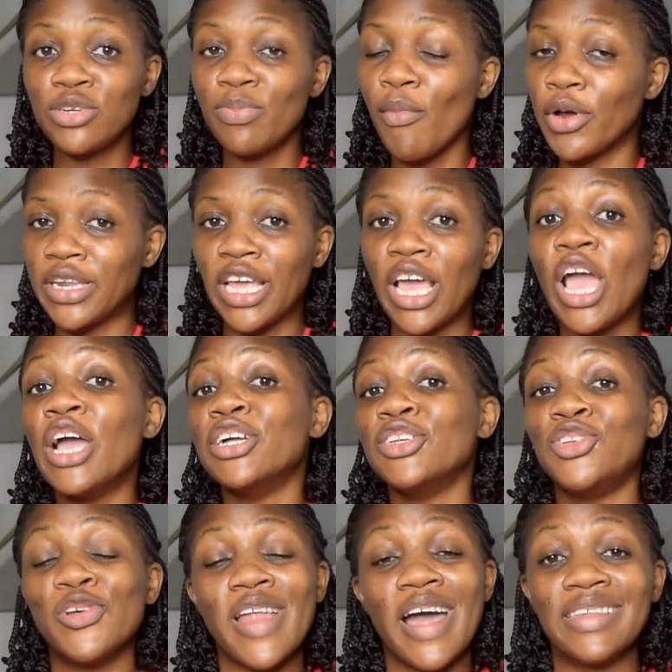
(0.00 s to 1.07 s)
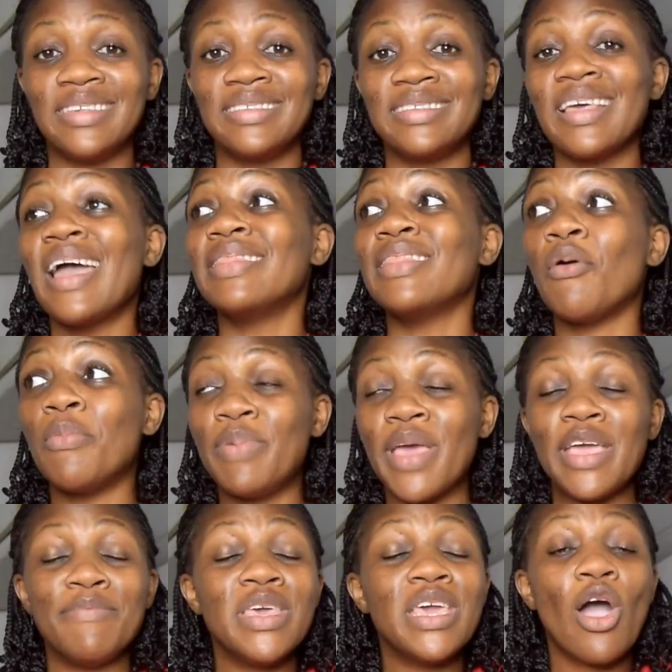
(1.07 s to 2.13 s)
money. Journalists, they were
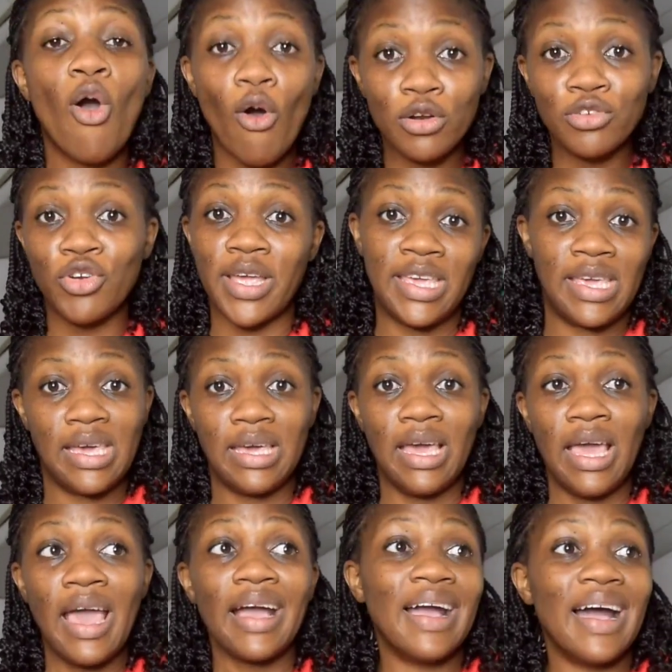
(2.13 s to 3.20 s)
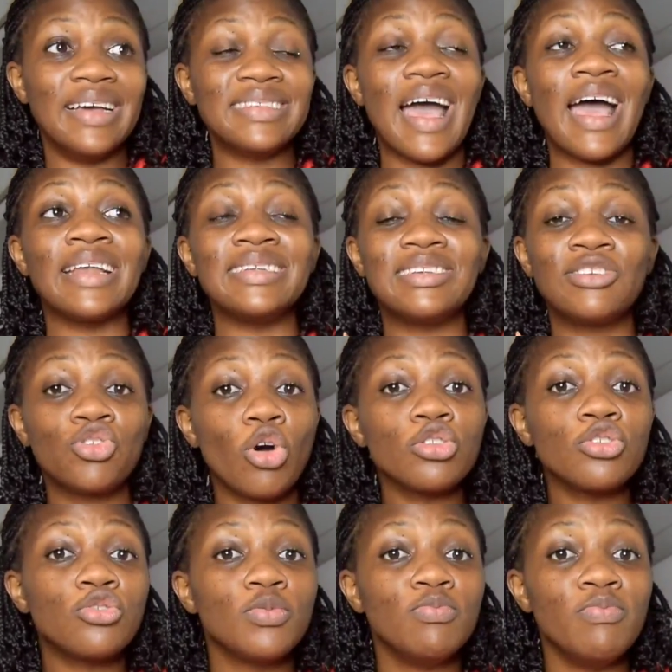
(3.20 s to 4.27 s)
paying me 100K, guys, and
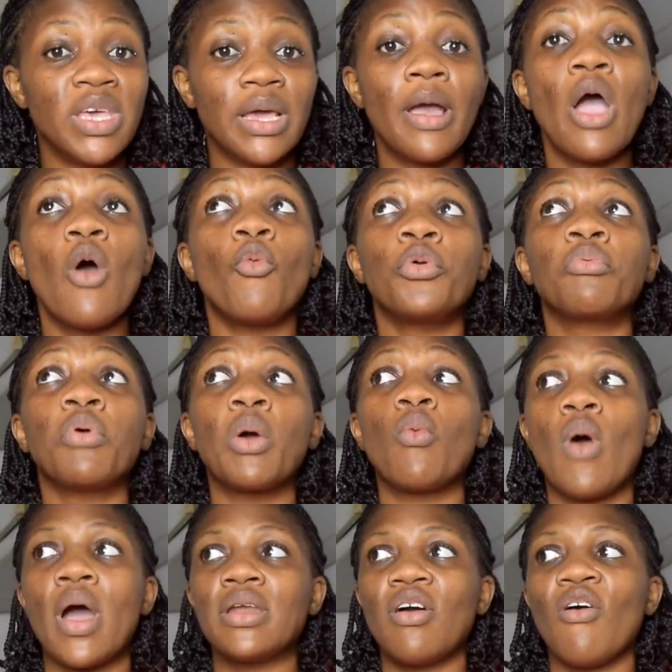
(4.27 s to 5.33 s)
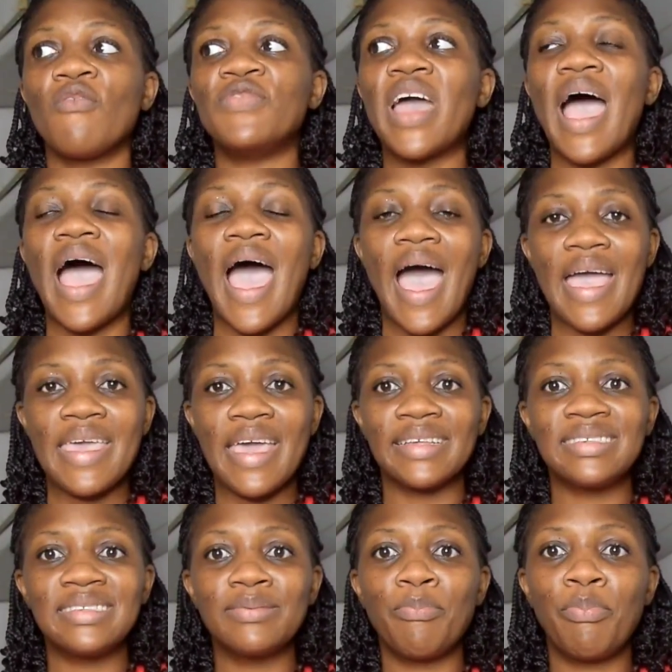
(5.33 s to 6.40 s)
trust me, we were one of the
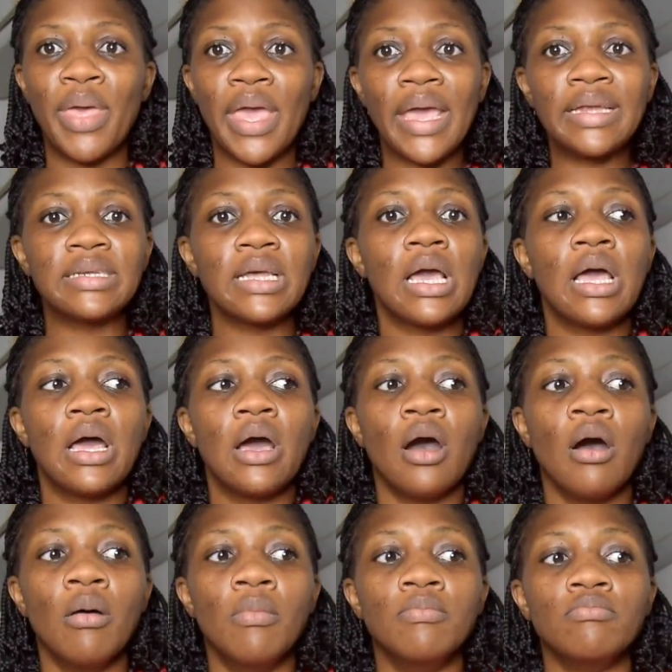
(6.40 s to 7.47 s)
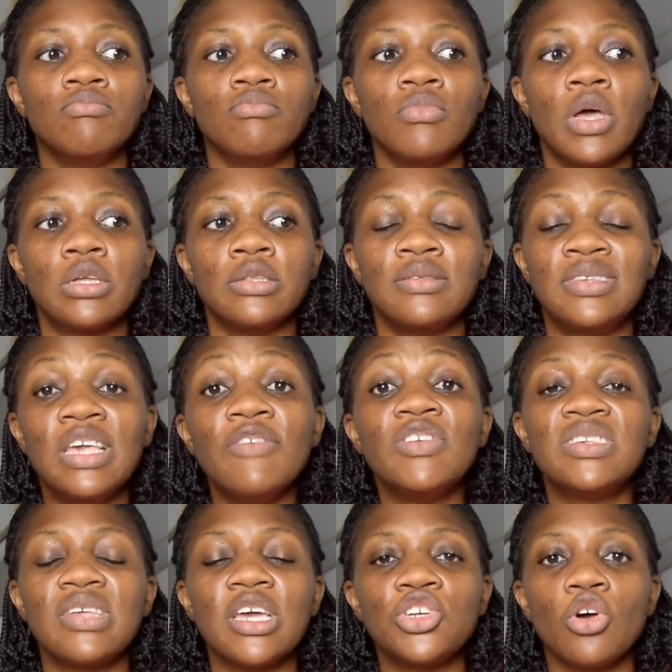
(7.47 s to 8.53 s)
highest paid
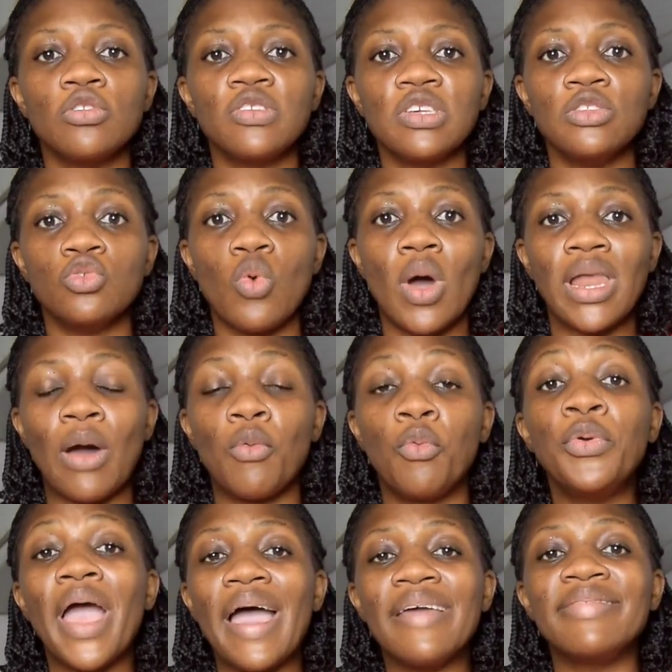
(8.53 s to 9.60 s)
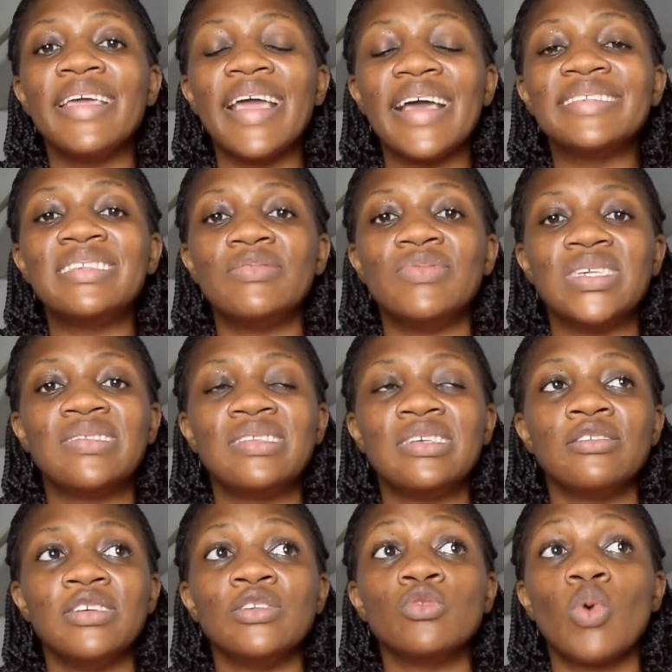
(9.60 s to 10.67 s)
TV stations in Douala. I think STV
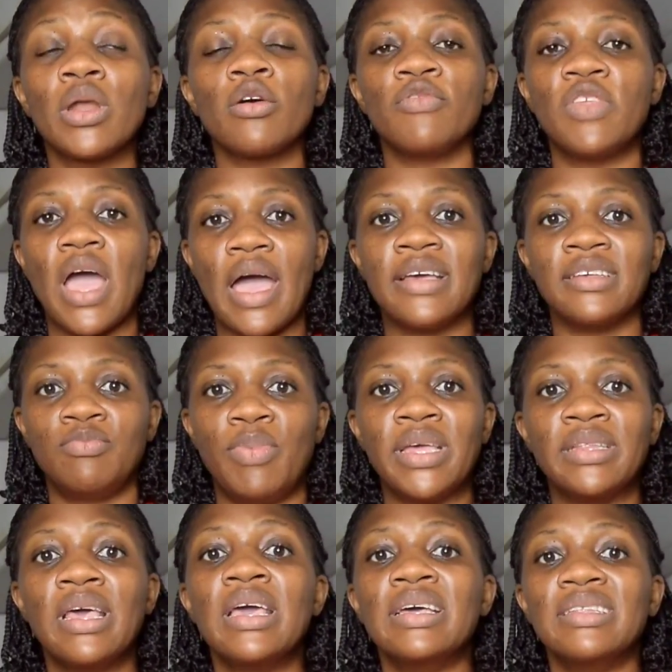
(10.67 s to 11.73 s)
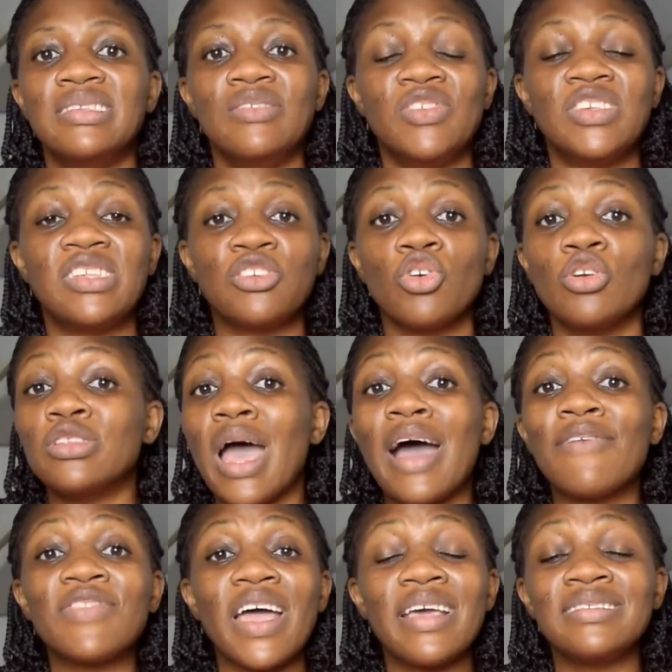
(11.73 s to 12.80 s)
still is one of the highest paying TV stations.
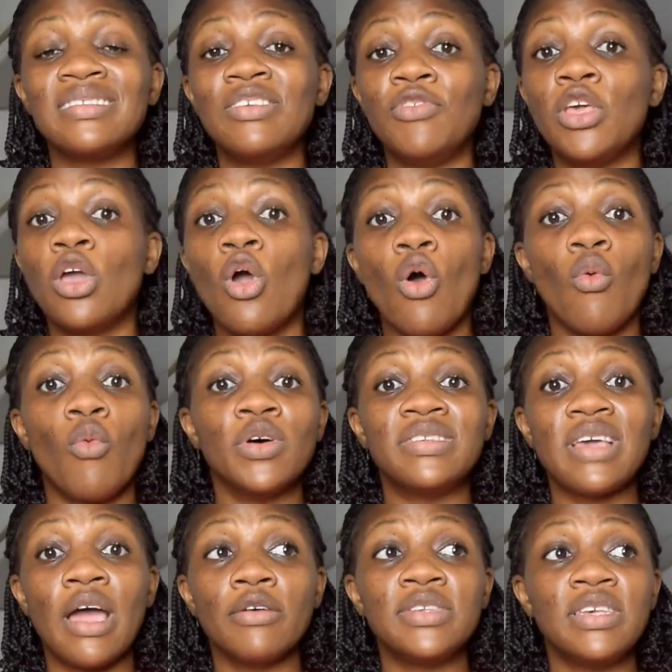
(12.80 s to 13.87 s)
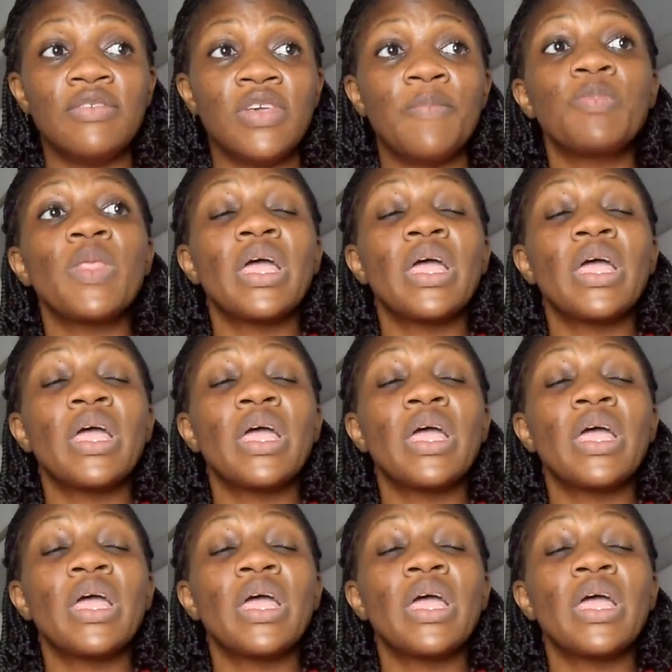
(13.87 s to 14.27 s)
After STV was CRTV.